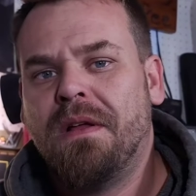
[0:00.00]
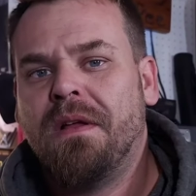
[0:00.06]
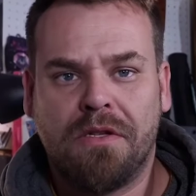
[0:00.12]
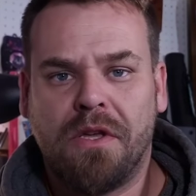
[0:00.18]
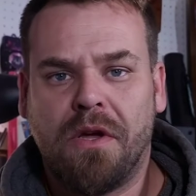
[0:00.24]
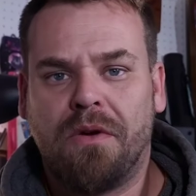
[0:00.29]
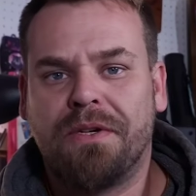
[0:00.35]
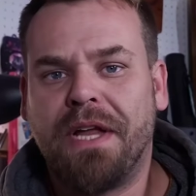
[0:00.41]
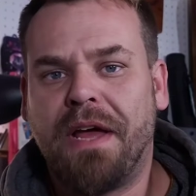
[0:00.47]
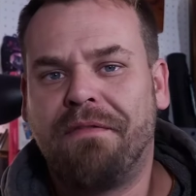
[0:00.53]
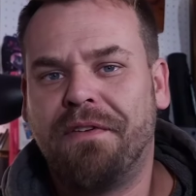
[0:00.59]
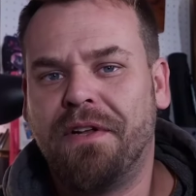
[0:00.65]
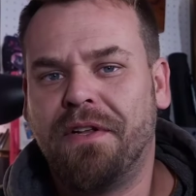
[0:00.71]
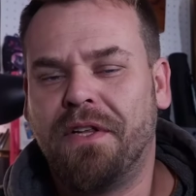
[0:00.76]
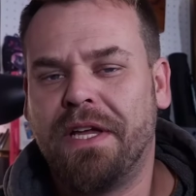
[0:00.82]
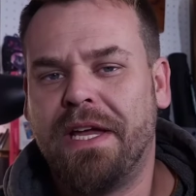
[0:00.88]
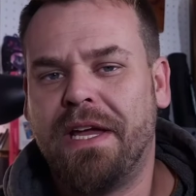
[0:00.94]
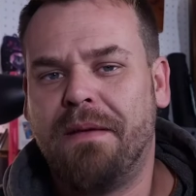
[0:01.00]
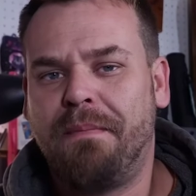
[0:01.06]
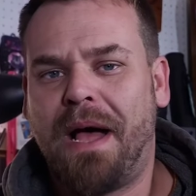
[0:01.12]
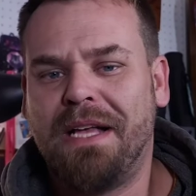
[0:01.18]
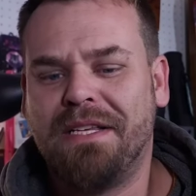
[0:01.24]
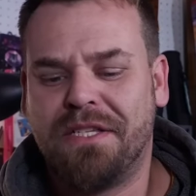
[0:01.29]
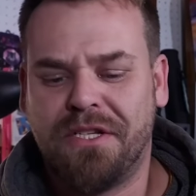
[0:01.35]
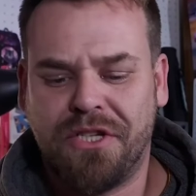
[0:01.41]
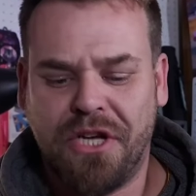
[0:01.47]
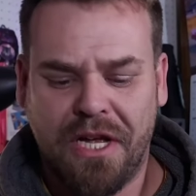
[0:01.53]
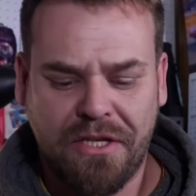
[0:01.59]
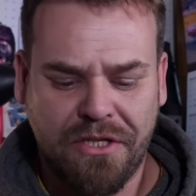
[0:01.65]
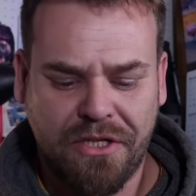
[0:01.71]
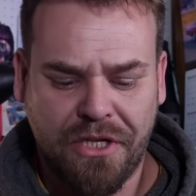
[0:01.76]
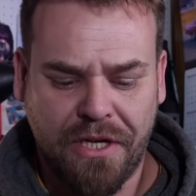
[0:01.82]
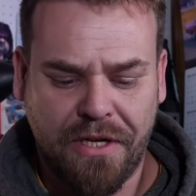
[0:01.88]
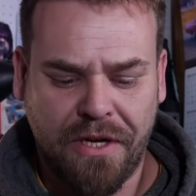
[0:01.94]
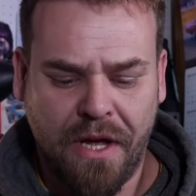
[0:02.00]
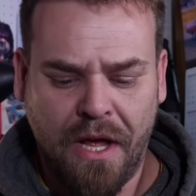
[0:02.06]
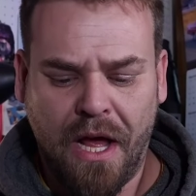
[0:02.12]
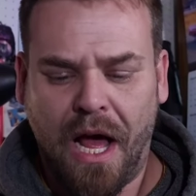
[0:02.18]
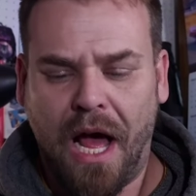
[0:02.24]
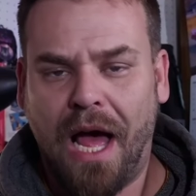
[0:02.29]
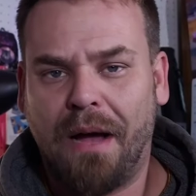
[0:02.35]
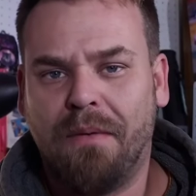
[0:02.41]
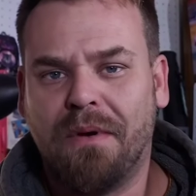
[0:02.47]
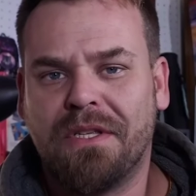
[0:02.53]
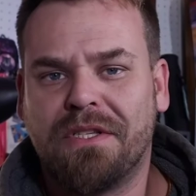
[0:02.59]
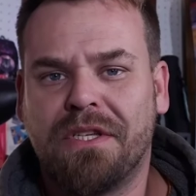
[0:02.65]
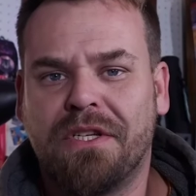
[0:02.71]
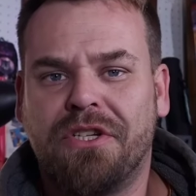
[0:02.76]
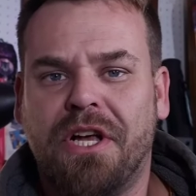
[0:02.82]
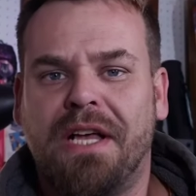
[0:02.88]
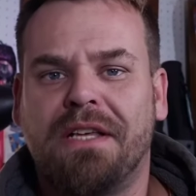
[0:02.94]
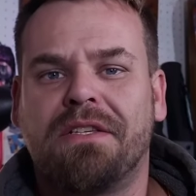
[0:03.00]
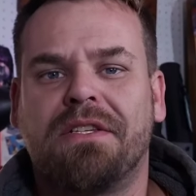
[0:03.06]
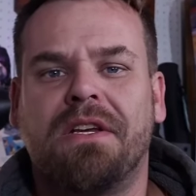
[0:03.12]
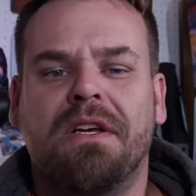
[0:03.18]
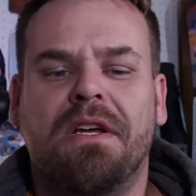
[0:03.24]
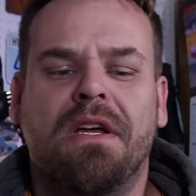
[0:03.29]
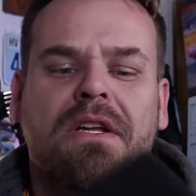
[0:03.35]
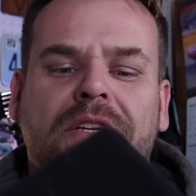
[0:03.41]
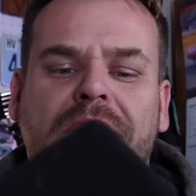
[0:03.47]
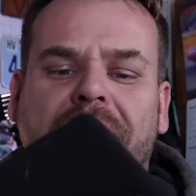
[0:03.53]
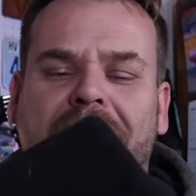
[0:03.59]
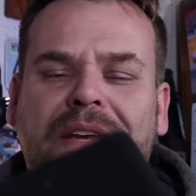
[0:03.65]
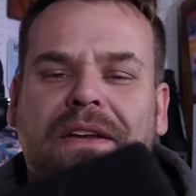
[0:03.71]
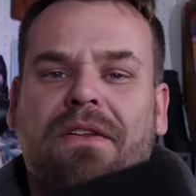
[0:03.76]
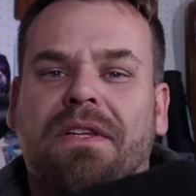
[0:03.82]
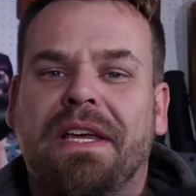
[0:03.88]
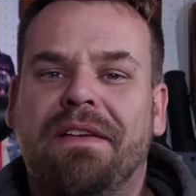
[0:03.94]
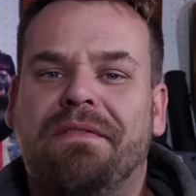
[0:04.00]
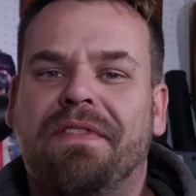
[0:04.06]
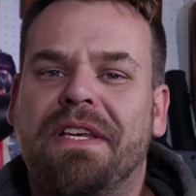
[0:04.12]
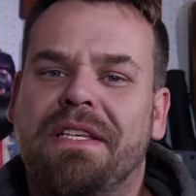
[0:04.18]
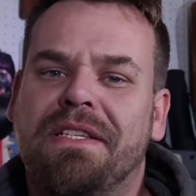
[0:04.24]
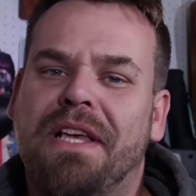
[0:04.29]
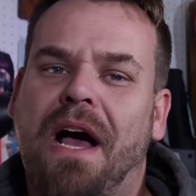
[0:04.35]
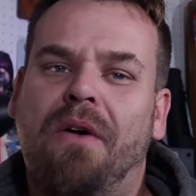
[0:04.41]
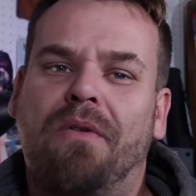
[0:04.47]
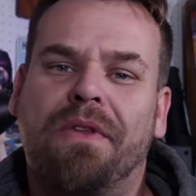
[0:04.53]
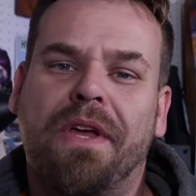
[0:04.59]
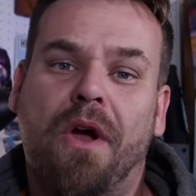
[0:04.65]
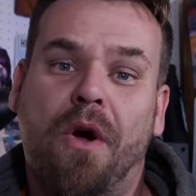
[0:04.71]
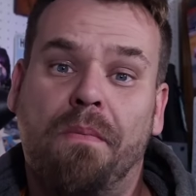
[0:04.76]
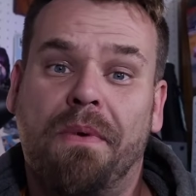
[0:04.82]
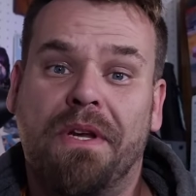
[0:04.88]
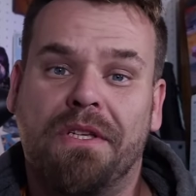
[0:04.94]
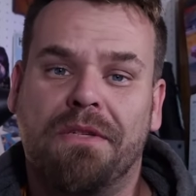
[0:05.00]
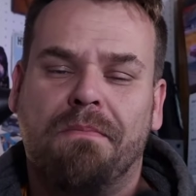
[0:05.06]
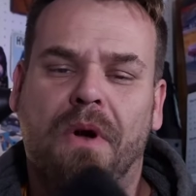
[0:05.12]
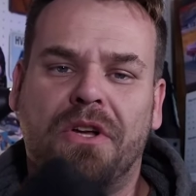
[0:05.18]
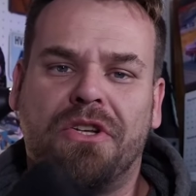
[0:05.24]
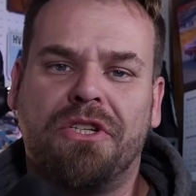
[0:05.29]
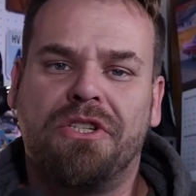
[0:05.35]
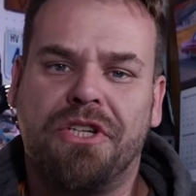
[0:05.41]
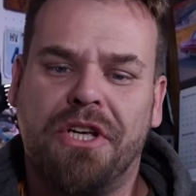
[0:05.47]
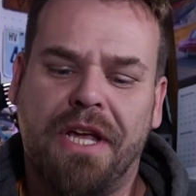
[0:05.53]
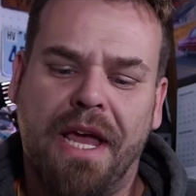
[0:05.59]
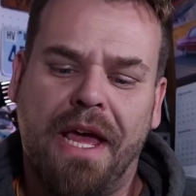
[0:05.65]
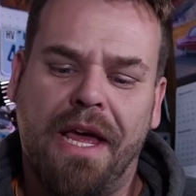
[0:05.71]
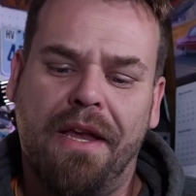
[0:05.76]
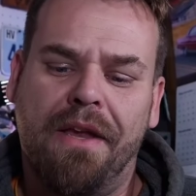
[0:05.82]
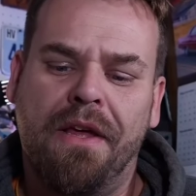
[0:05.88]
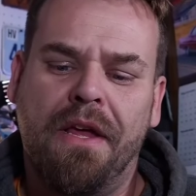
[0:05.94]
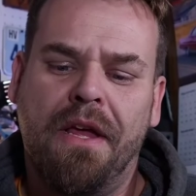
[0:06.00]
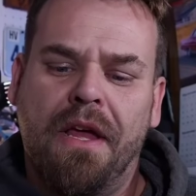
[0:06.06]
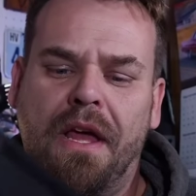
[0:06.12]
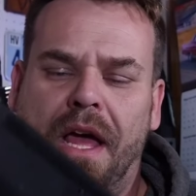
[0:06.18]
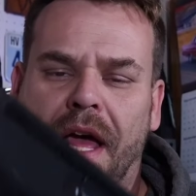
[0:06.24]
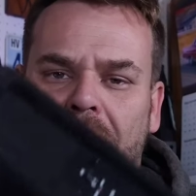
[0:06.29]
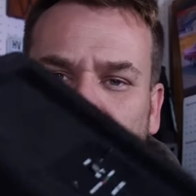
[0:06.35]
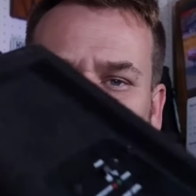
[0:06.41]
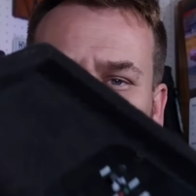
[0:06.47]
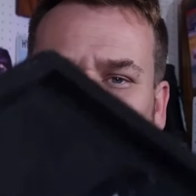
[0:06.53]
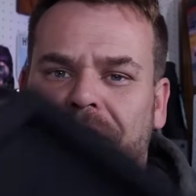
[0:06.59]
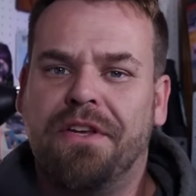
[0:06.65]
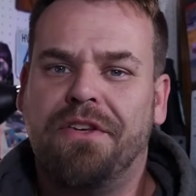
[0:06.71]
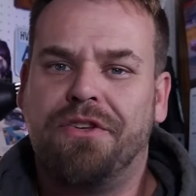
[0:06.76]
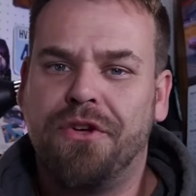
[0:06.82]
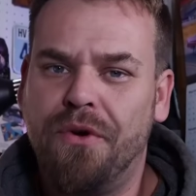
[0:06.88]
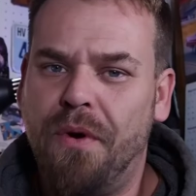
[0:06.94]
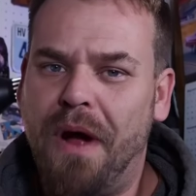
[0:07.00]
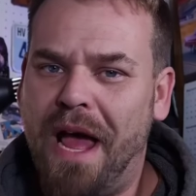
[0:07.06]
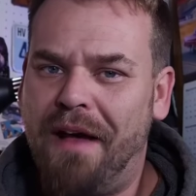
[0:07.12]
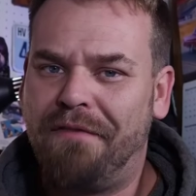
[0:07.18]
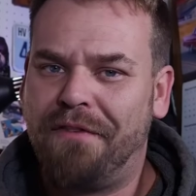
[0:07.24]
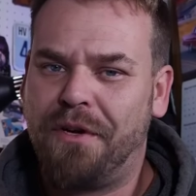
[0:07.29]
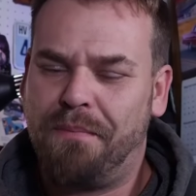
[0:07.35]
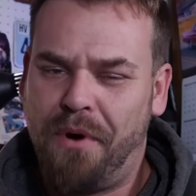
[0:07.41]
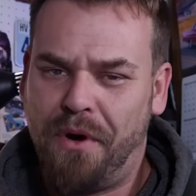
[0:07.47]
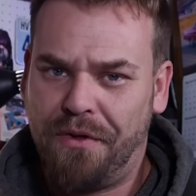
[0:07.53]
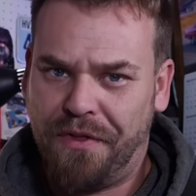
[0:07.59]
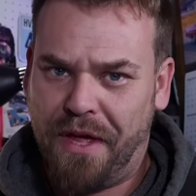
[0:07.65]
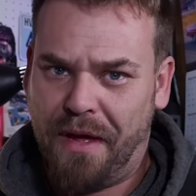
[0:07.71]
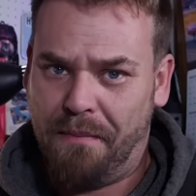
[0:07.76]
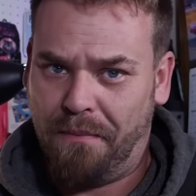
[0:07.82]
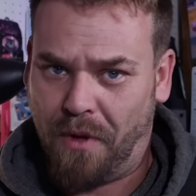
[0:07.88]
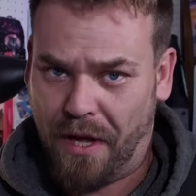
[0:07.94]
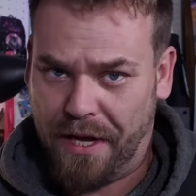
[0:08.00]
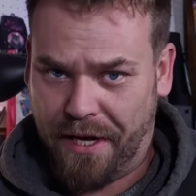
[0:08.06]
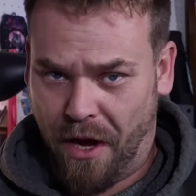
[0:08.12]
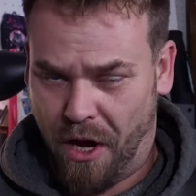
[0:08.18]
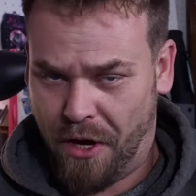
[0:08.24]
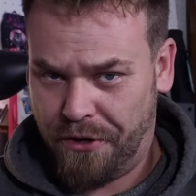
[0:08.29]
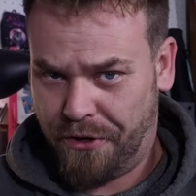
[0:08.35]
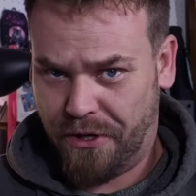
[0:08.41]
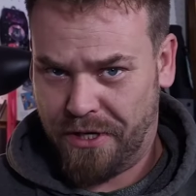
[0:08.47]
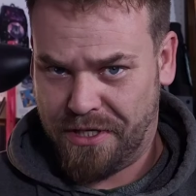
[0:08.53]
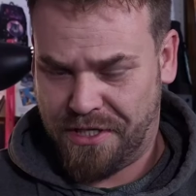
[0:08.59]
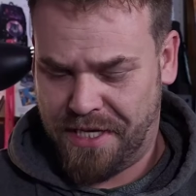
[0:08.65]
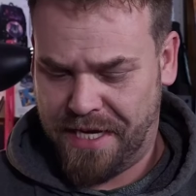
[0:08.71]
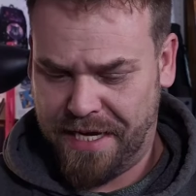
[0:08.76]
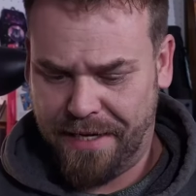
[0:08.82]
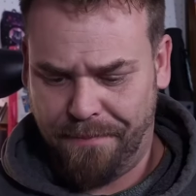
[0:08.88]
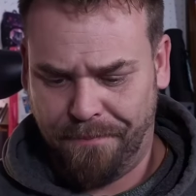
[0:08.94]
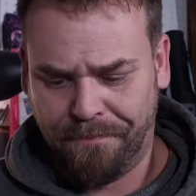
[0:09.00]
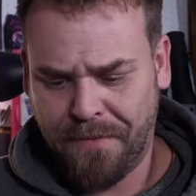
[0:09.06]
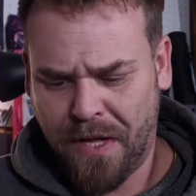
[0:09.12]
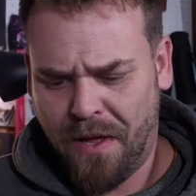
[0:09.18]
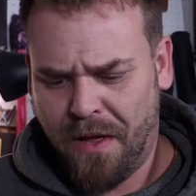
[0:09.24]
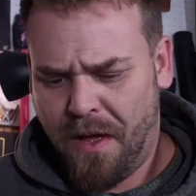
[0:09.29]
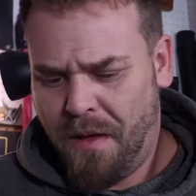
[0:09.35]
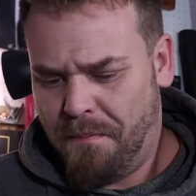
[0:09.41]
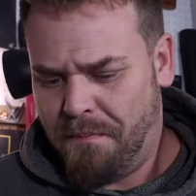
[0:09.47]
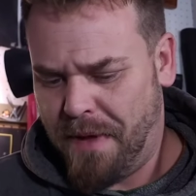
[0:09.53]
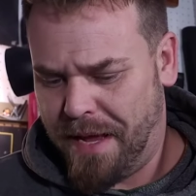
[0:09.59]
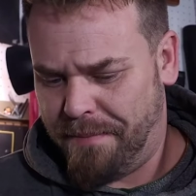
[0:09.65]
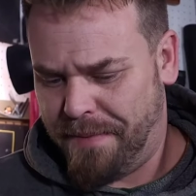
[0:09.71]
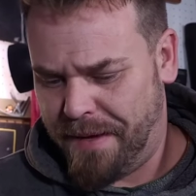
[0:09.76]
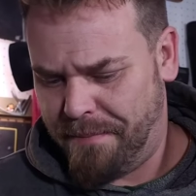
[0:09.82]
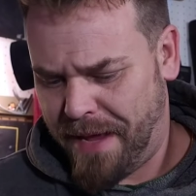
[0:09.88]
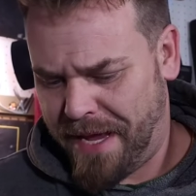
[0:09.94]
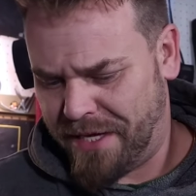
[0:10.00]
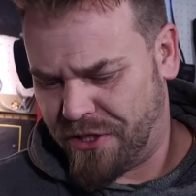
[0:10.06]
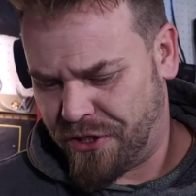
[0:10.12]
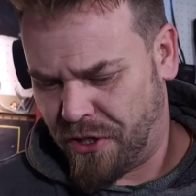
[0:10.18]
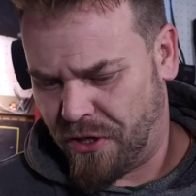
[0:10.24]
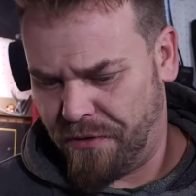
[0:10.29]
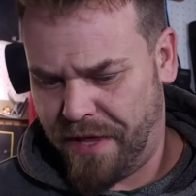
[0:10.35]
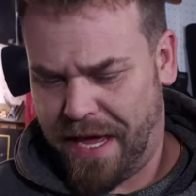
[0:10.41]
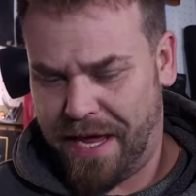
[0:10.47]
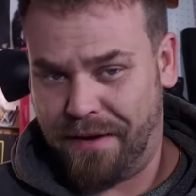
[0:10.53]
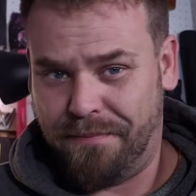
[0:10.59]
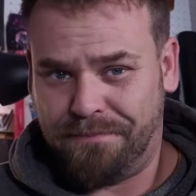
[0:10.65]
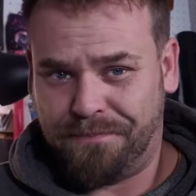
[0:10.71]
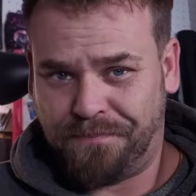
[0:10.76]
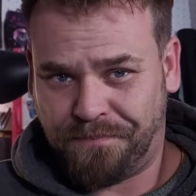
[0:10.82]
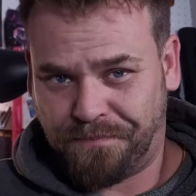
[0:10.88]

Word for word: So definitely in my suggestion, I would suggest to kind of leave these out in the open as much as you can. And if you do have to put them like under a seat, maybe make sure that